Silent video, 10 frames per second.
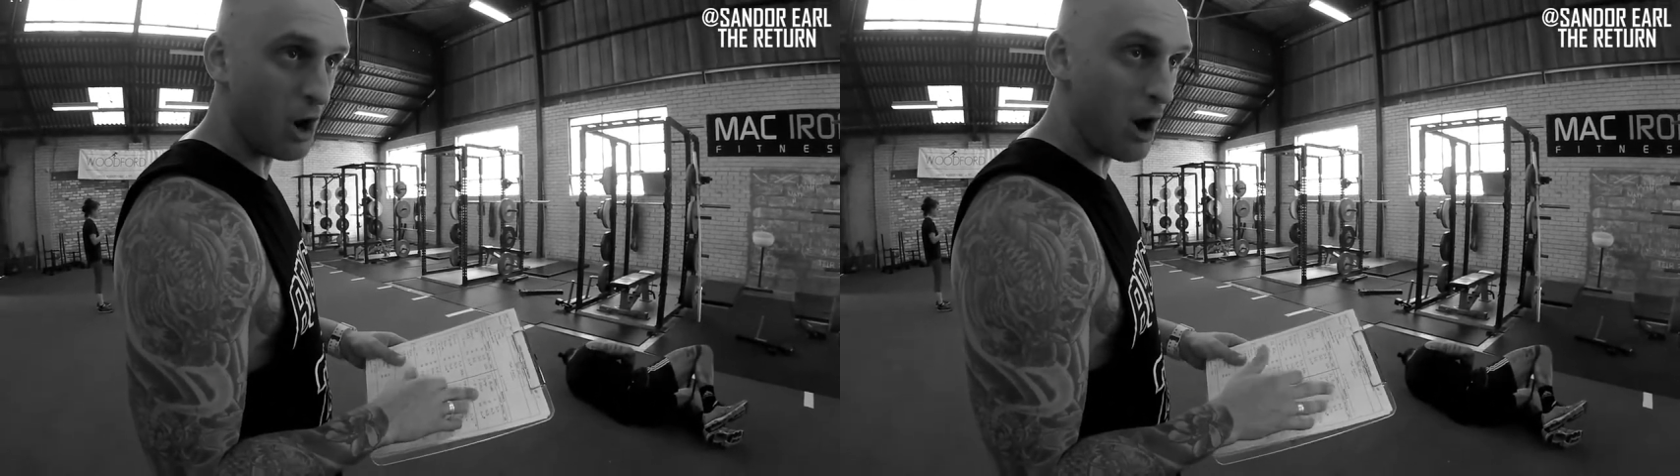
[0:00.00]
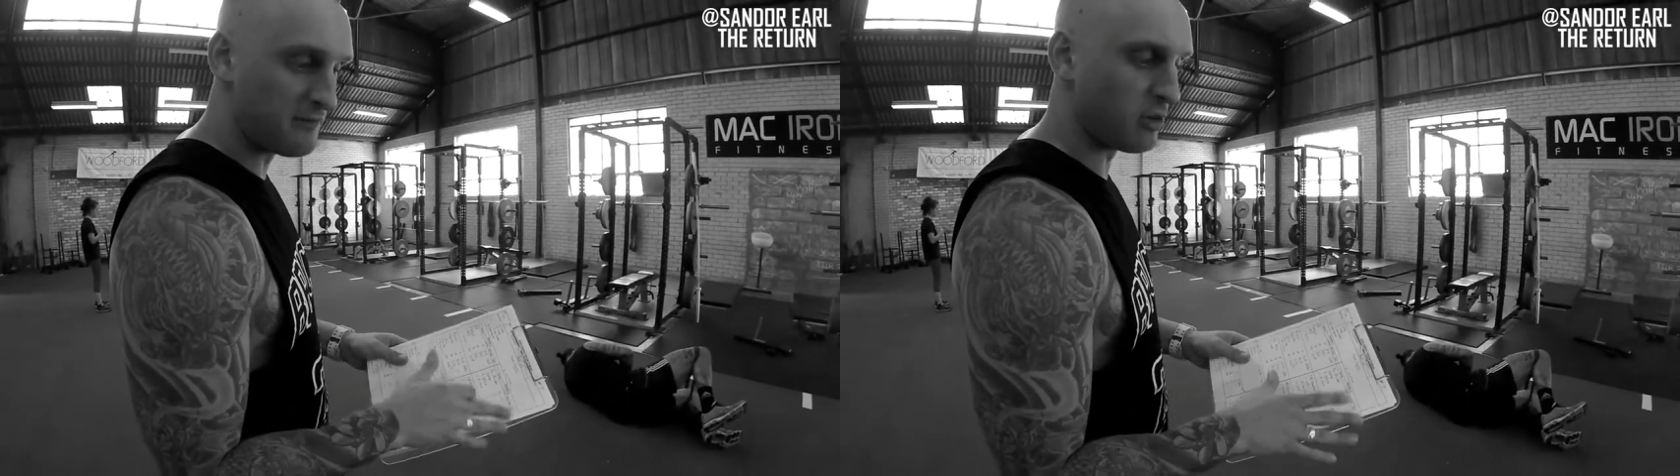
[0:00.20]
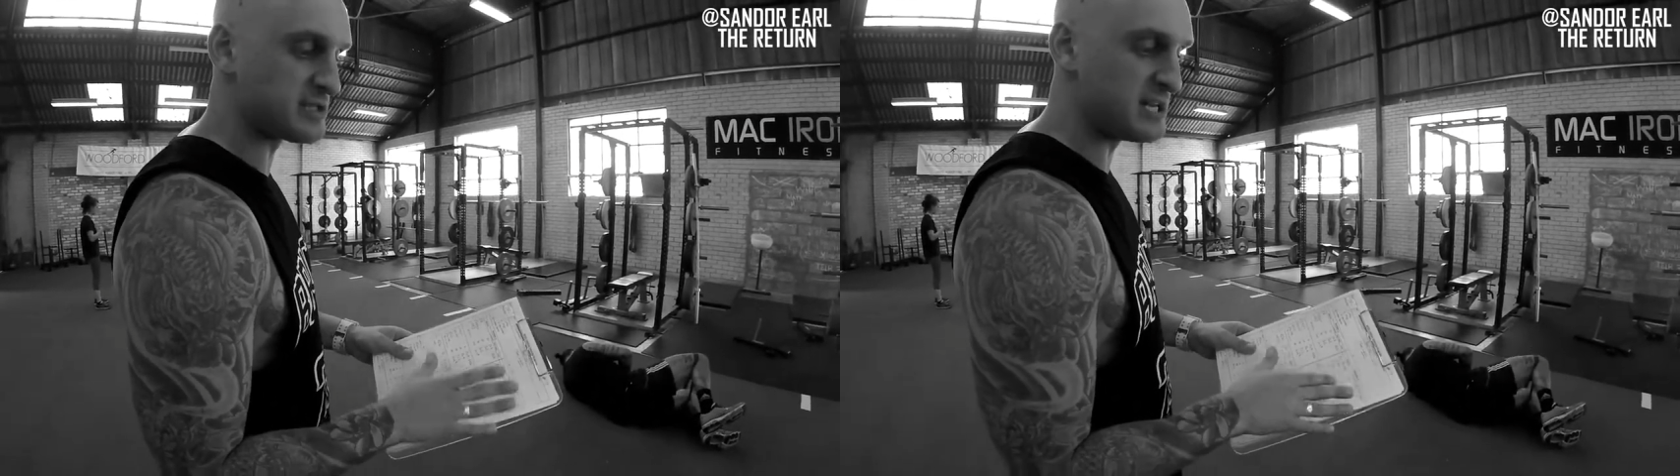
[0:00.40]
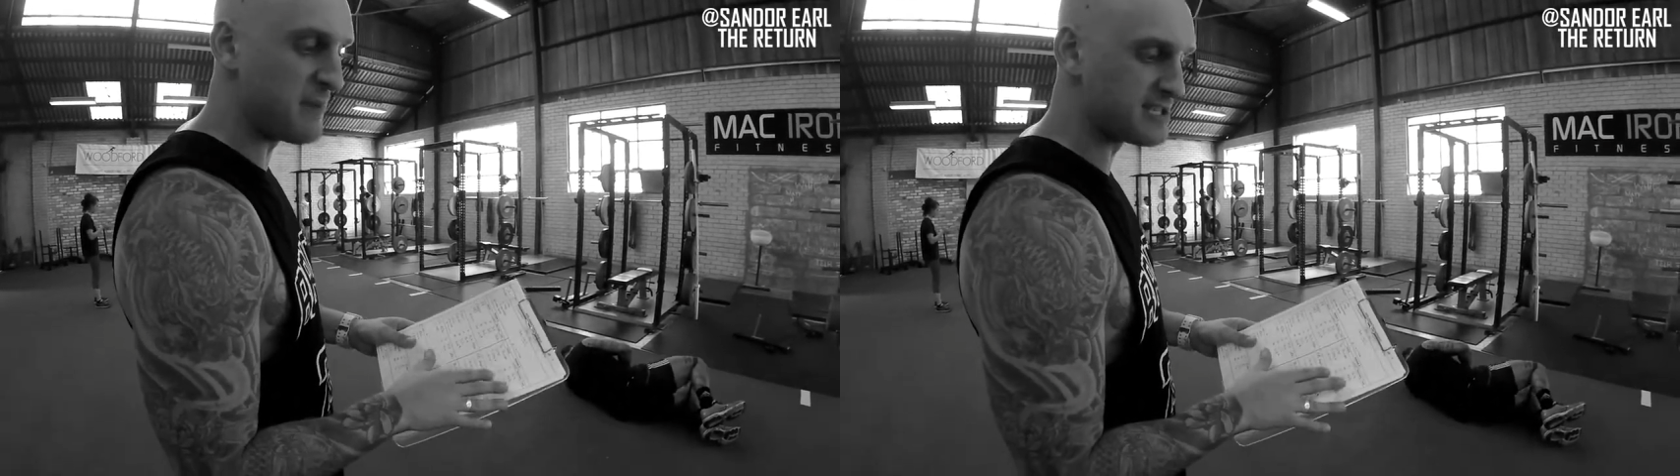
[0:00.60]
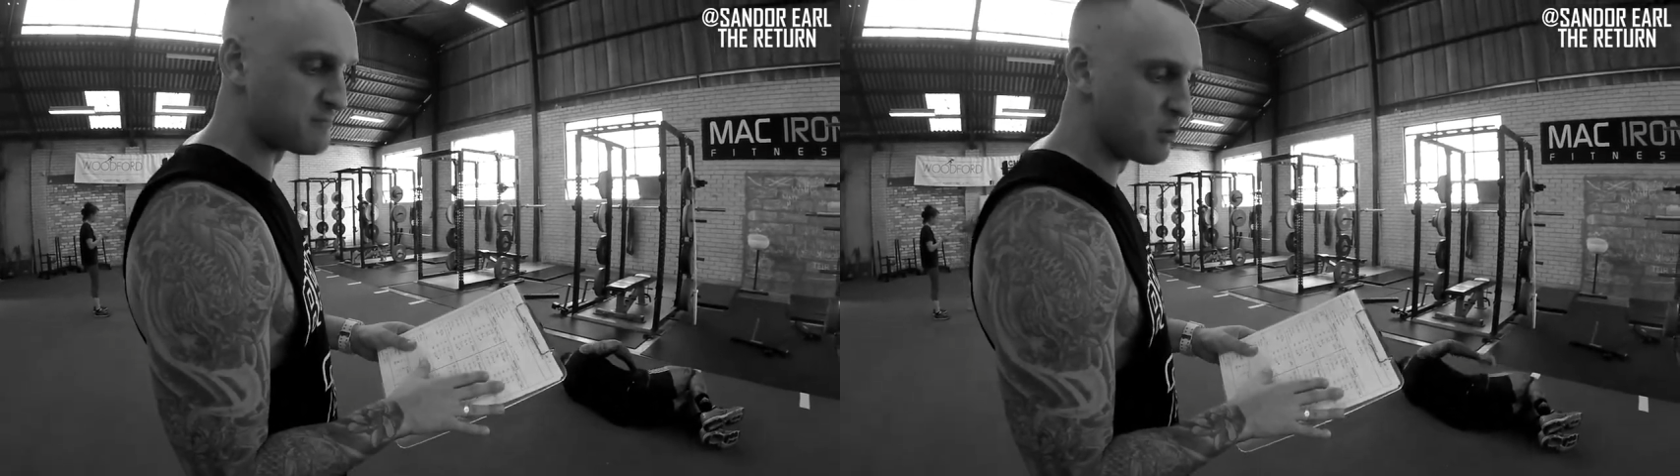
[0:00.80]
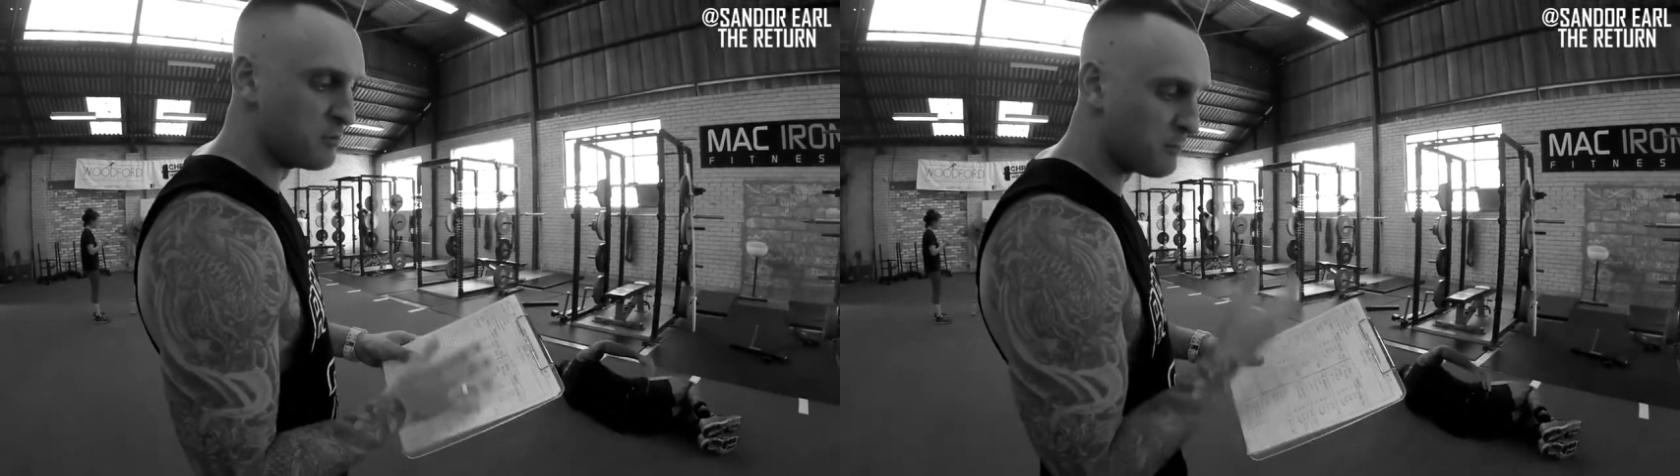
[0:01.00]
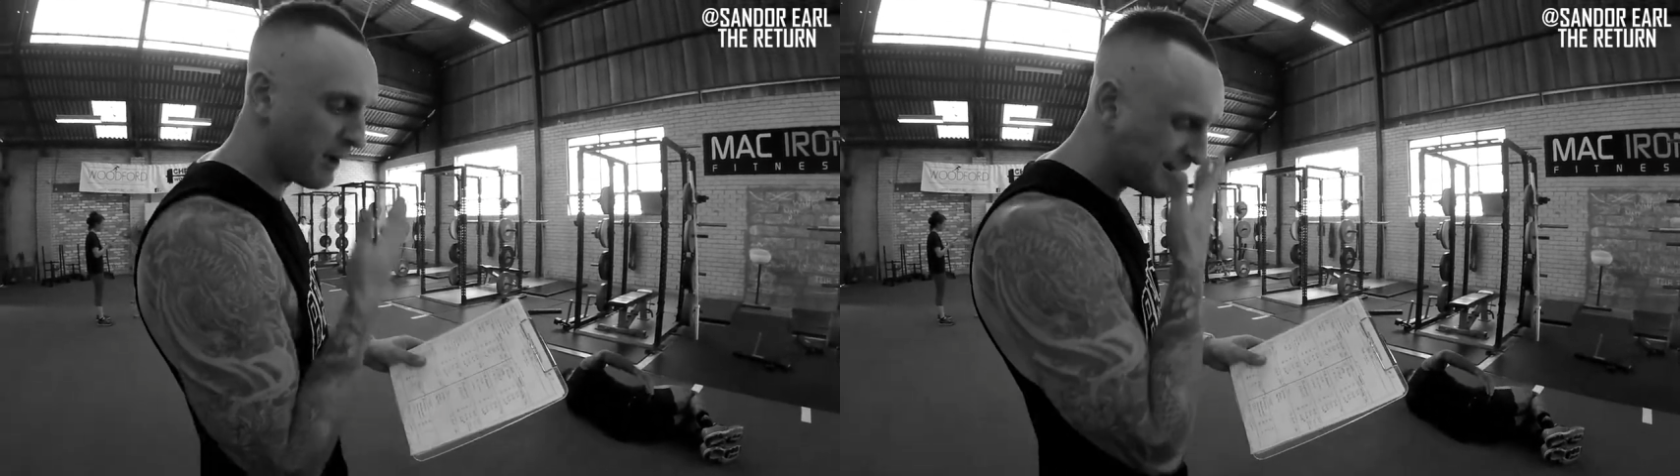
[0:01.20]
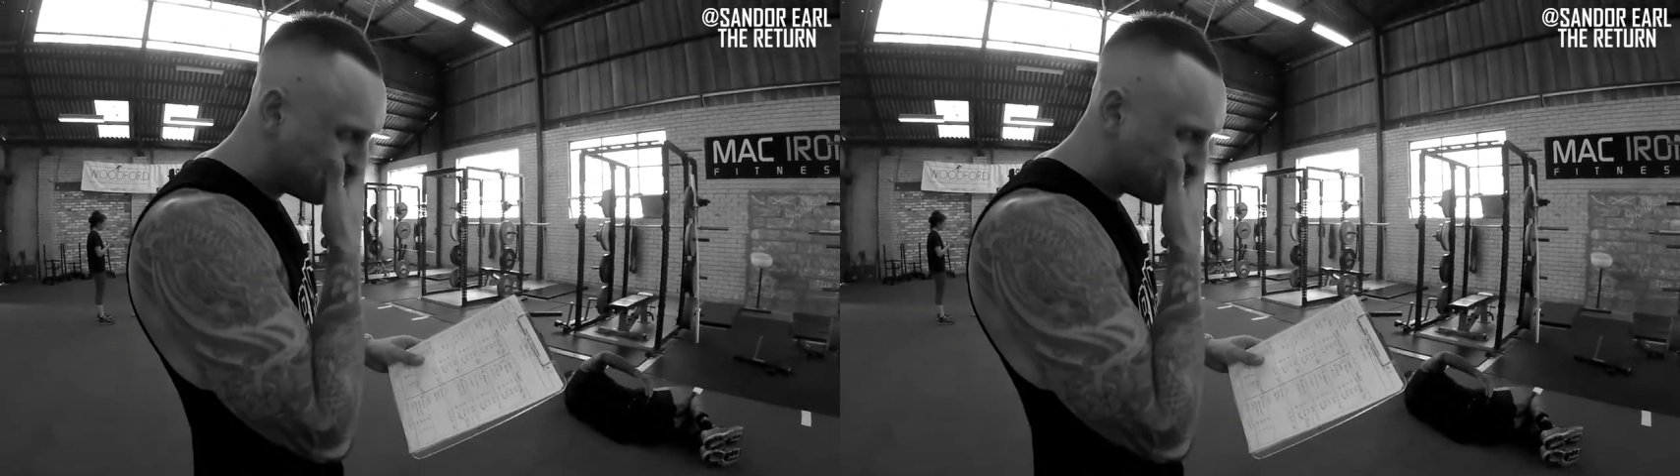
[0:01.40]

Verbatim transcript: high velocity based movement, but